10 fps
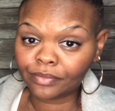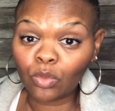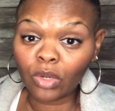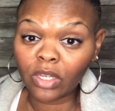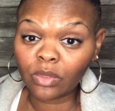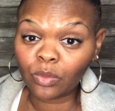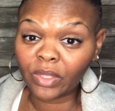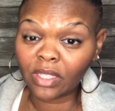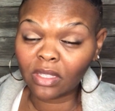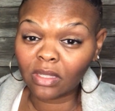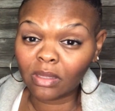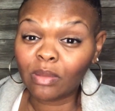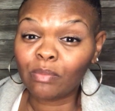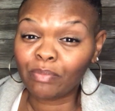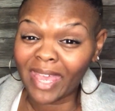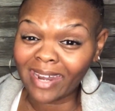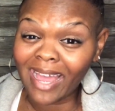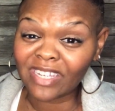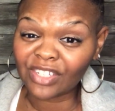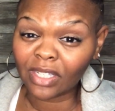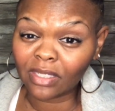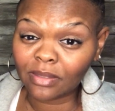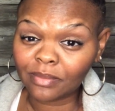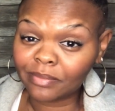the one with bad hygiene.